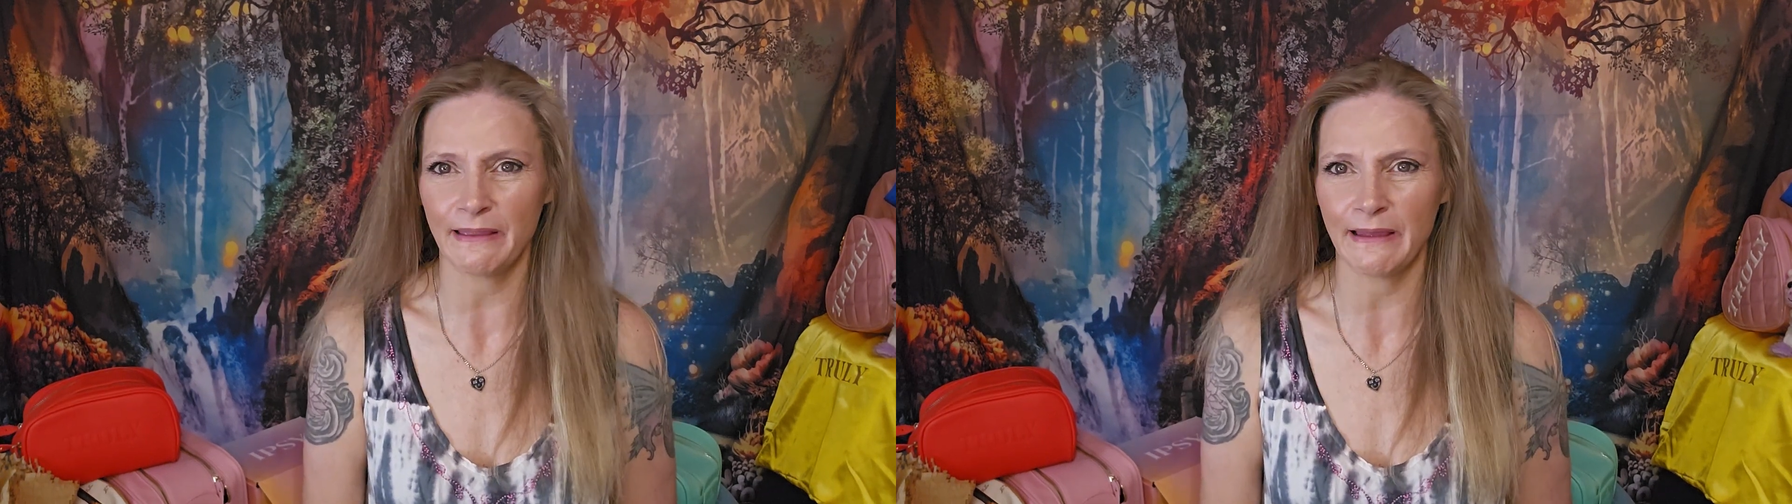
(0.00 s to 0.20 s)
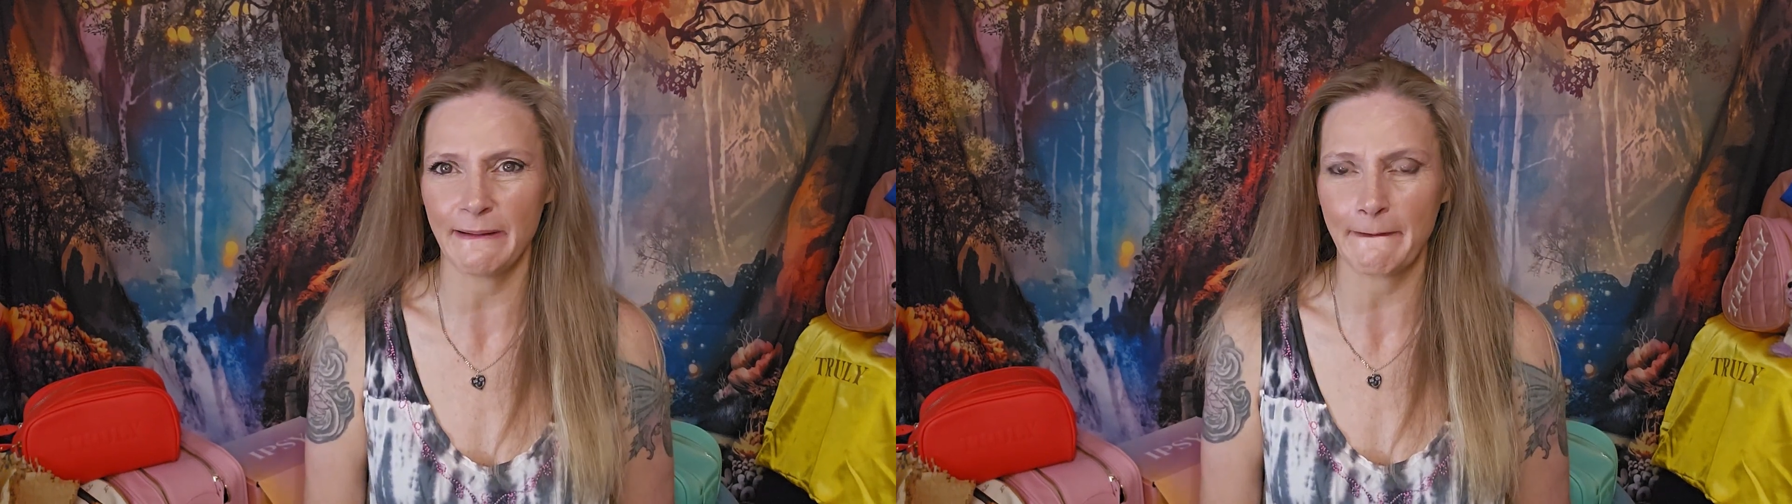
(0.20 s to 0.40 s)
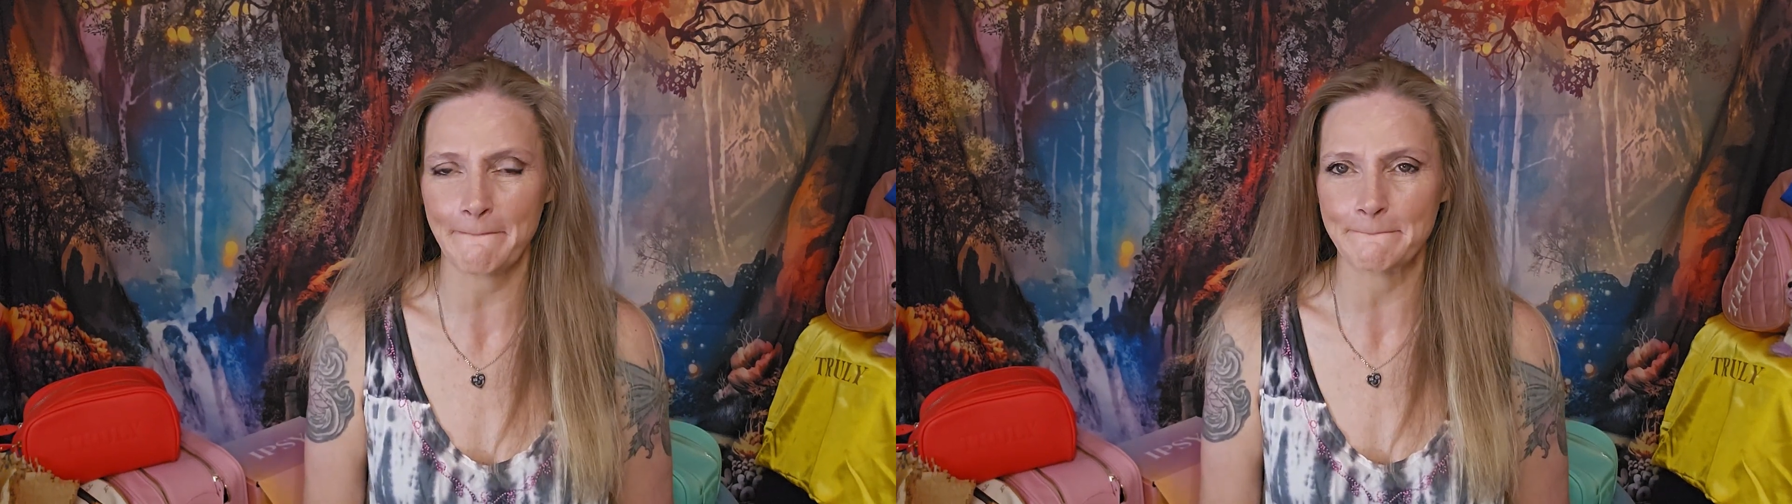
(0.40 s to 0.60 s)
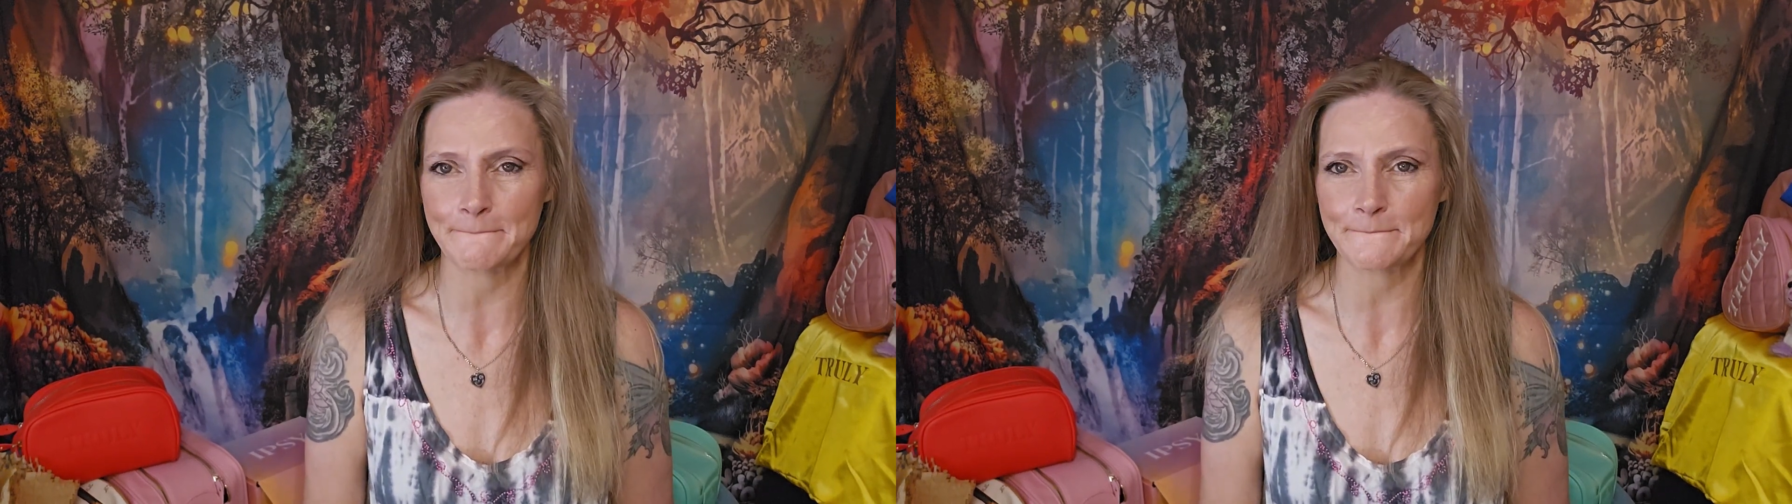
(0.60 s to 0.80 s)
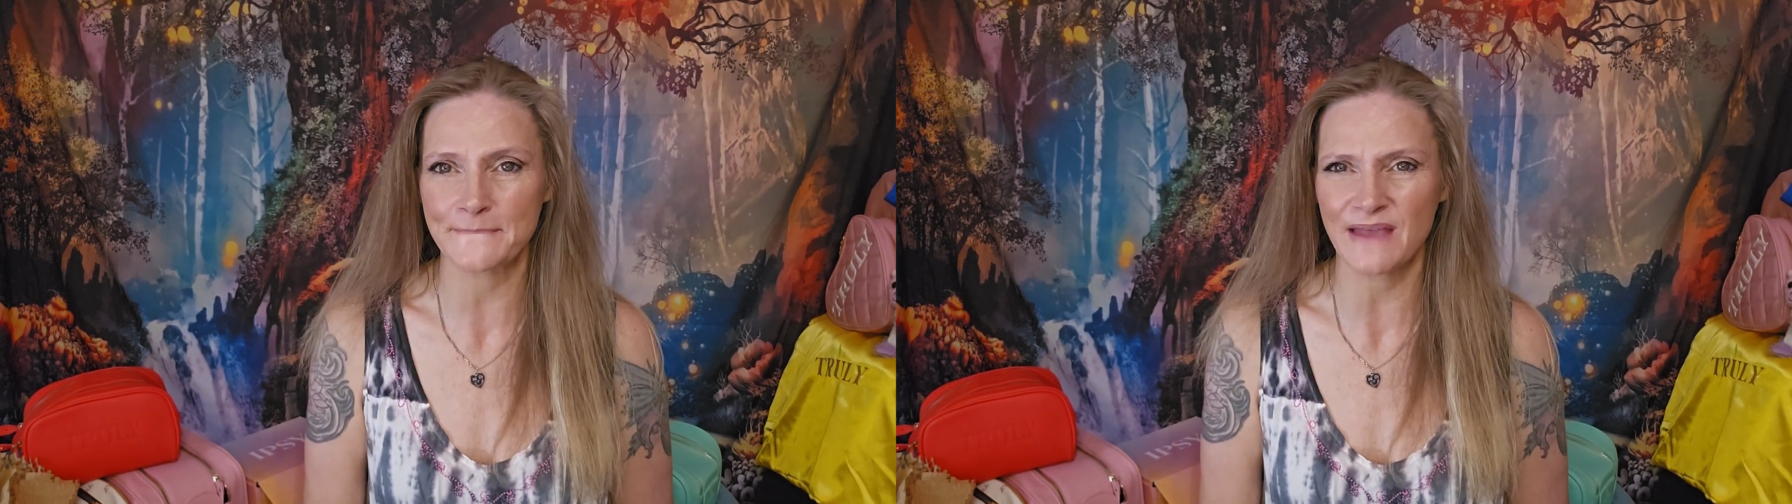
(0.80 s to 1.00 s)
Like,
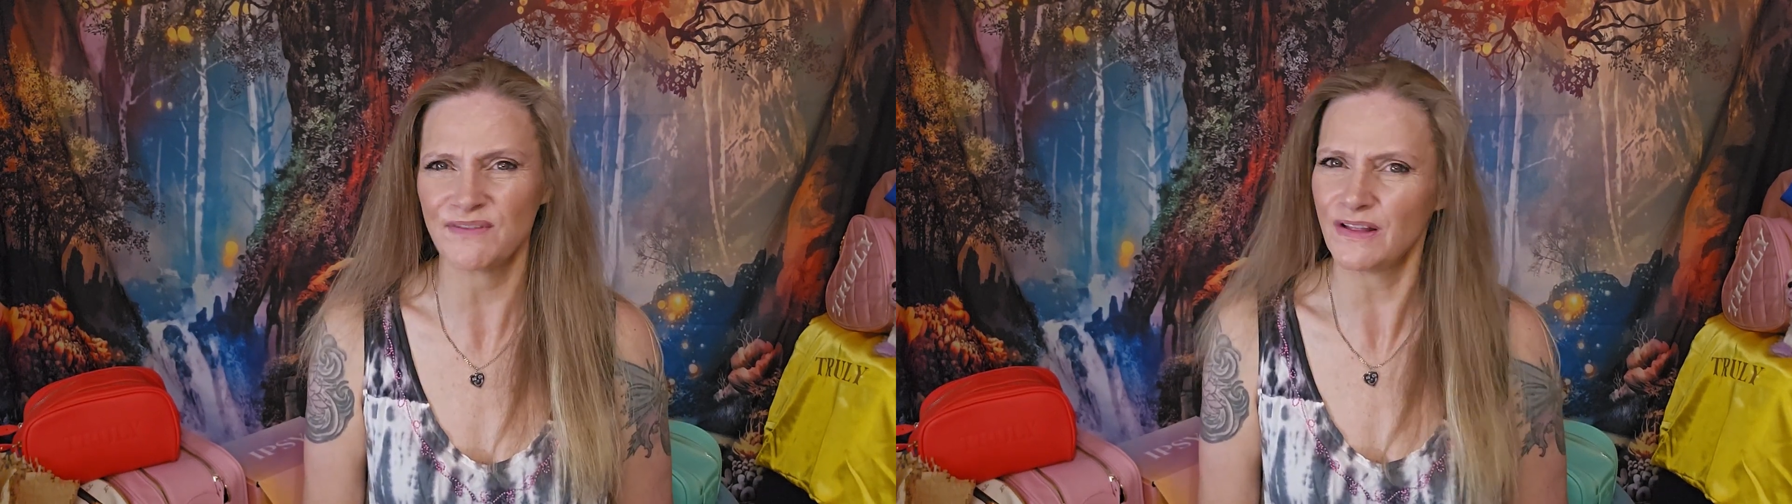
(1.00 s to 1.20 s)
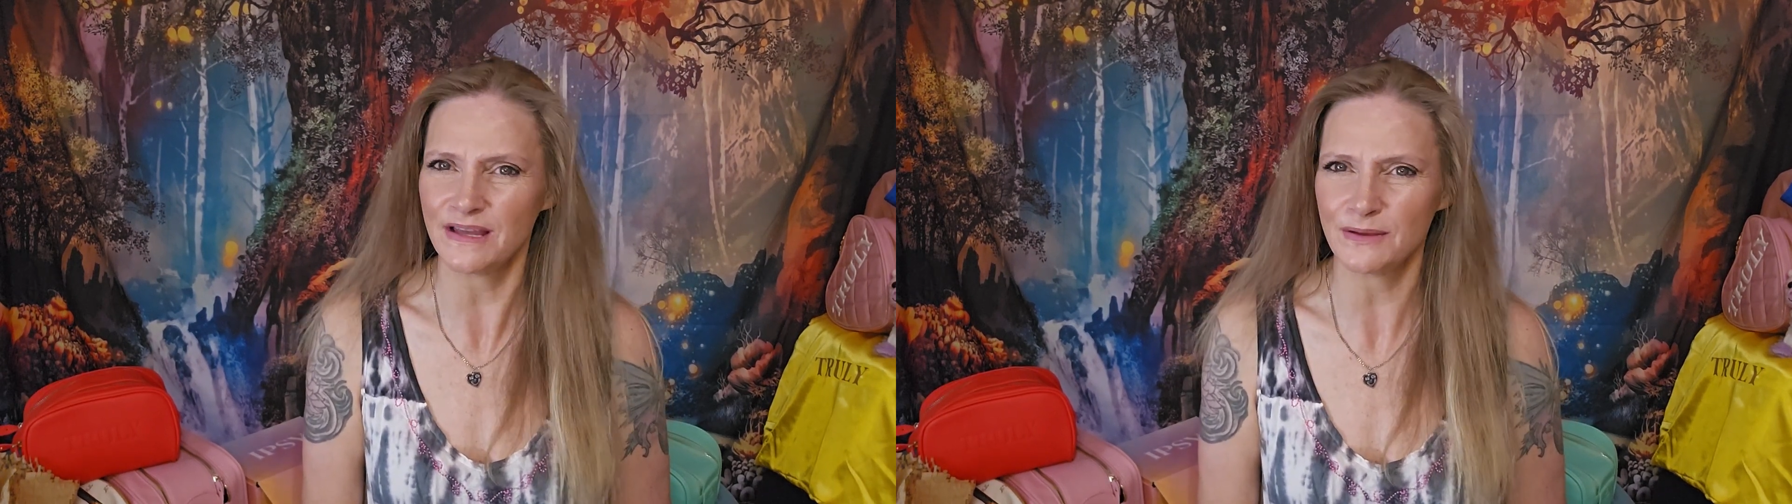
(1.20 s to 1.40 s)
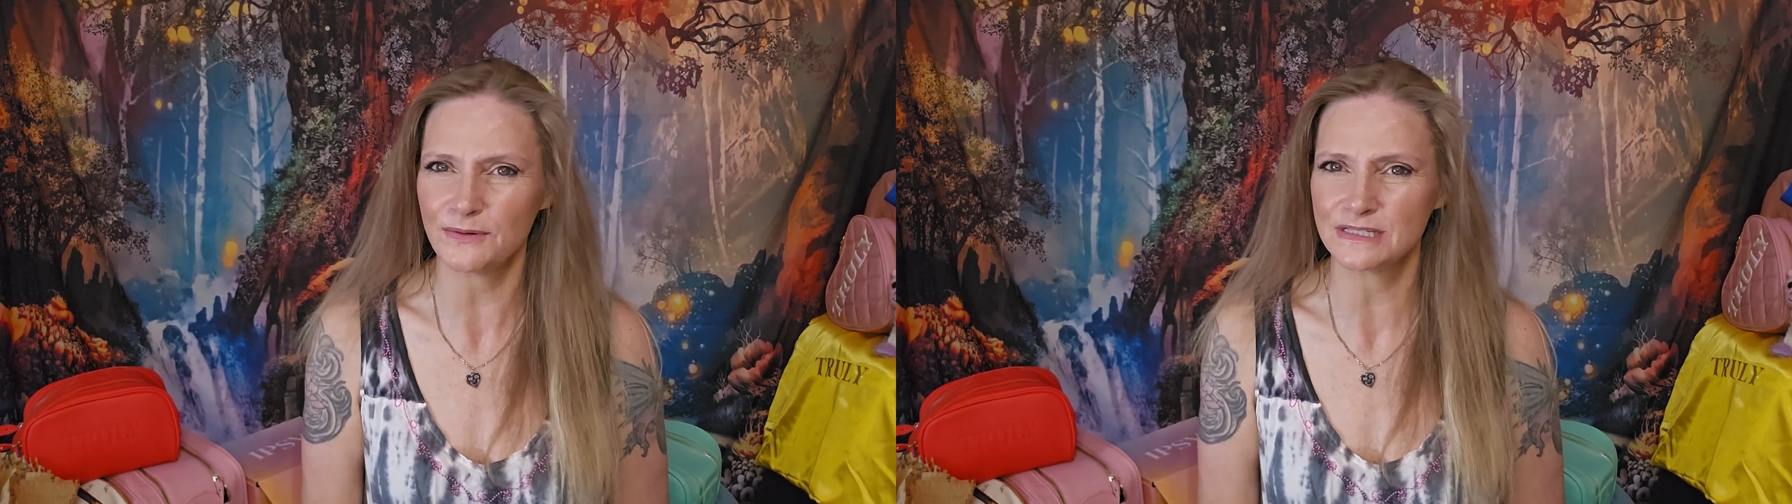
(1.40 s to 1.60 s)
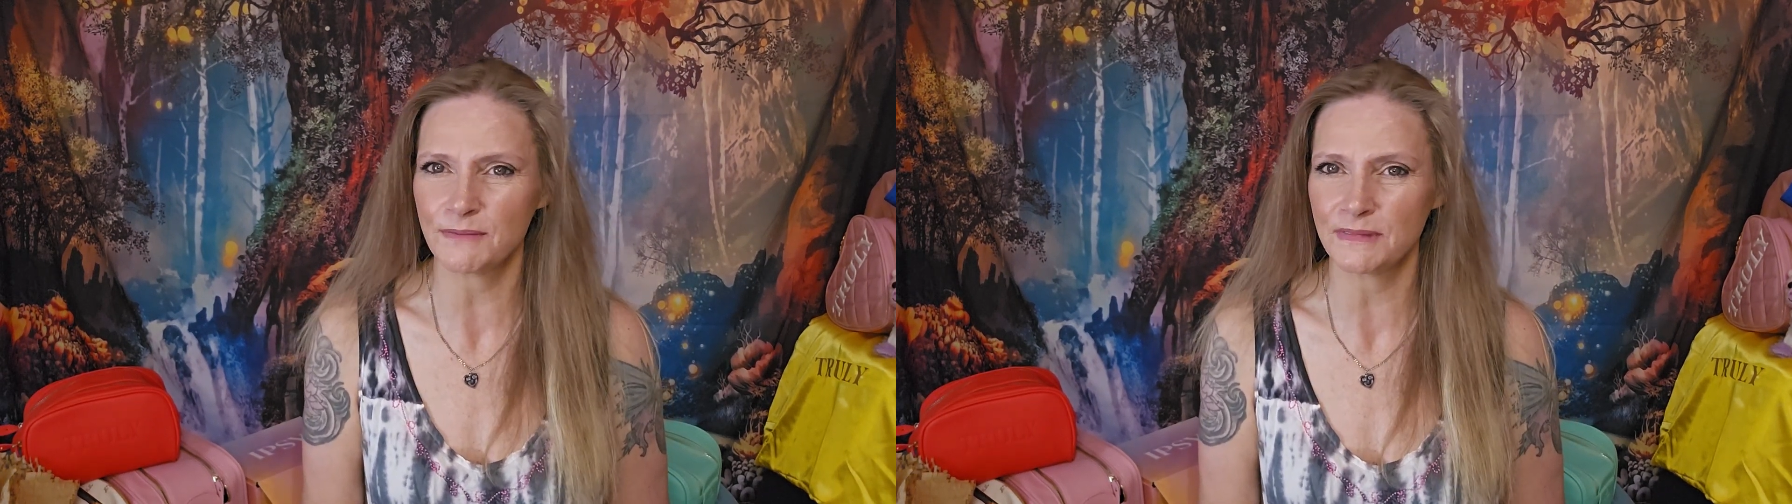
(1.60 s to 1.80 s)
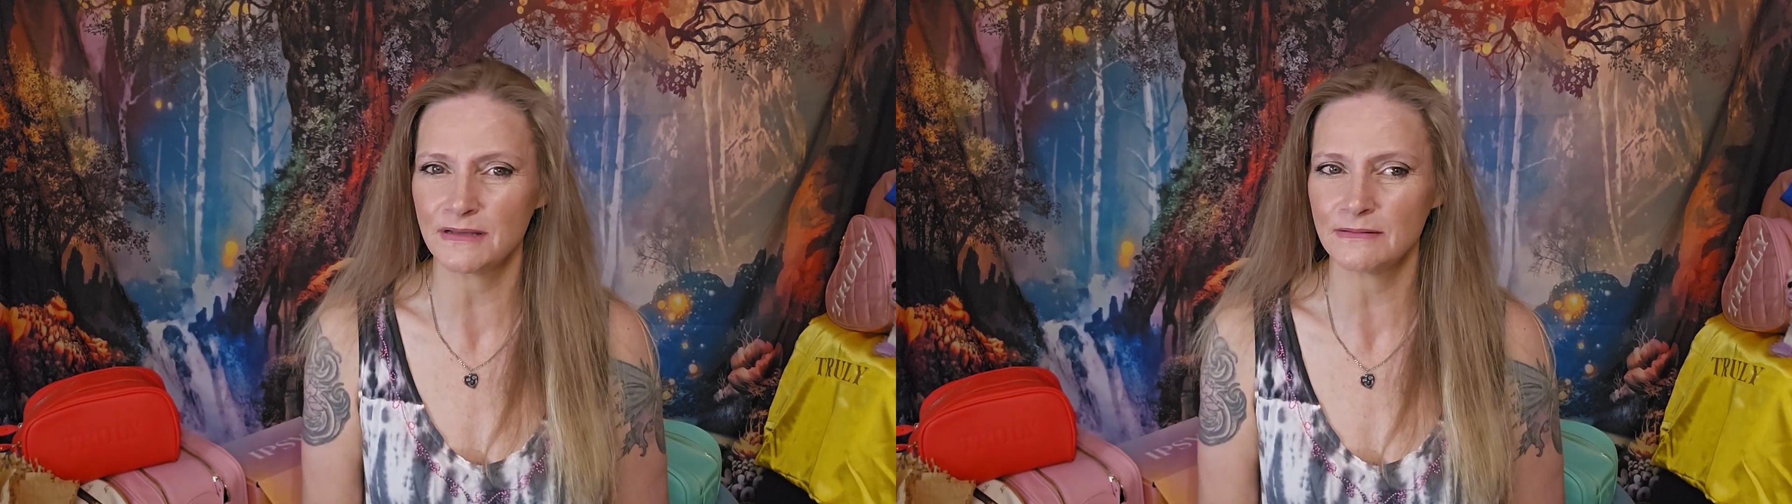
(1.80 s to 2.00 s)
I felt like there was
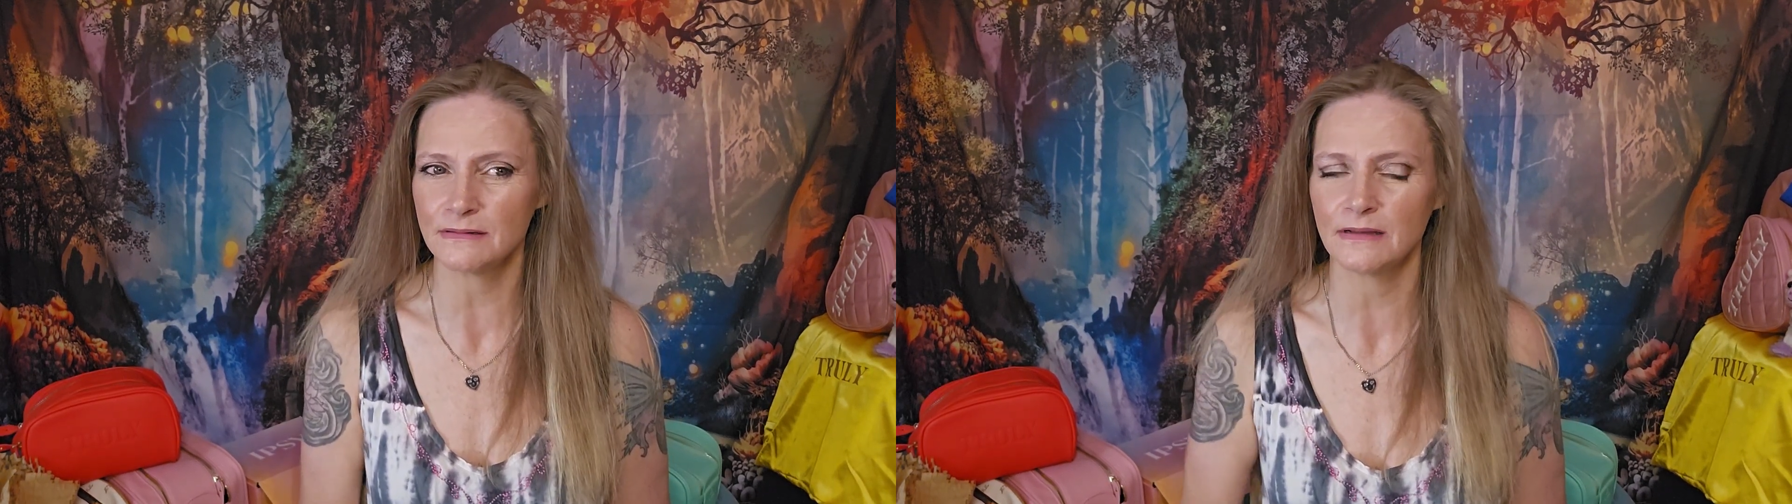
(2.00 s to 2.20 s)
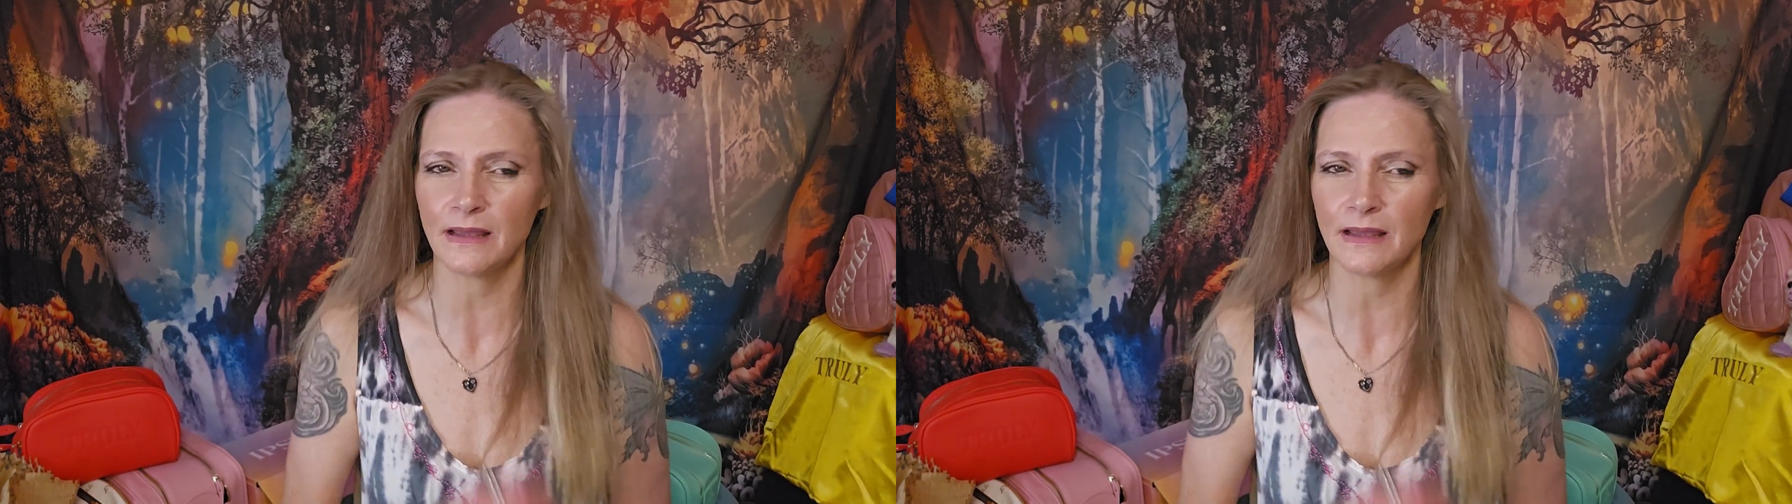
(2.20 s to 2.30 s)
something